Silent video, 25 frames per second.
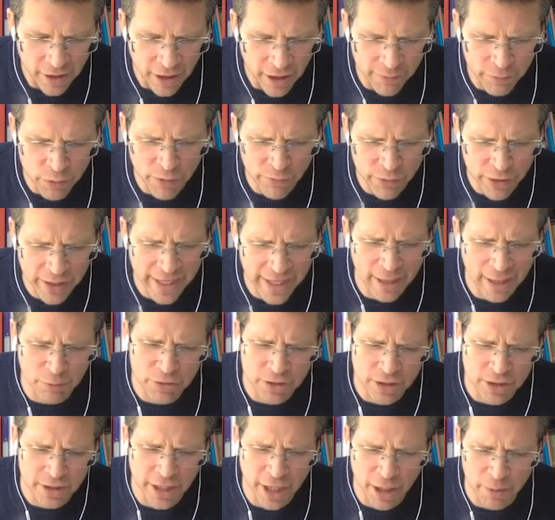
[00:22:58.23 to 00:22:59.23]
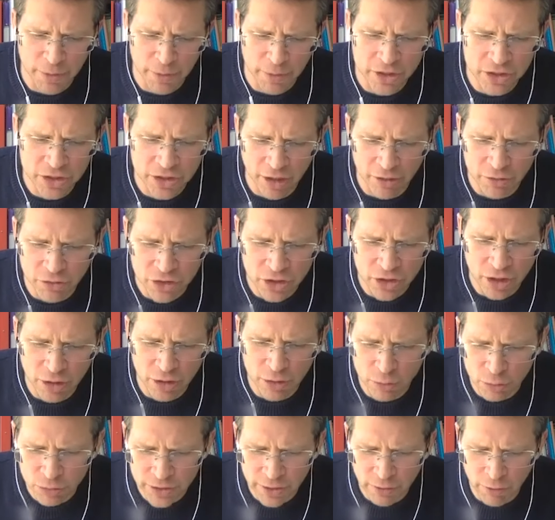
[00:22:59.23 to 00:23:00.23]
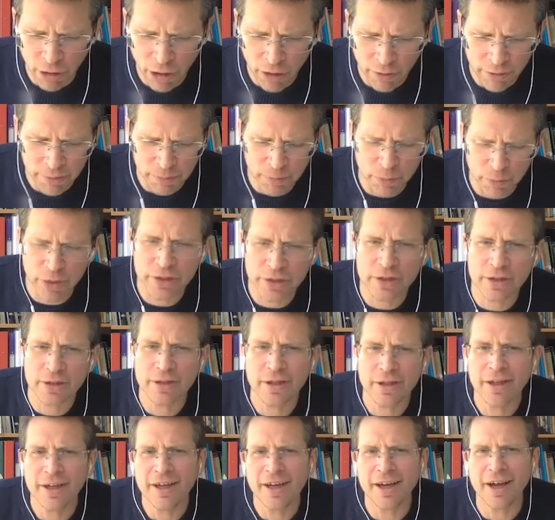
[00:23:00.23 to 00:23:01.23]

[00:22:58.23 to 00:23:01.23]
have you ever counted how many stone circles there are in Britain?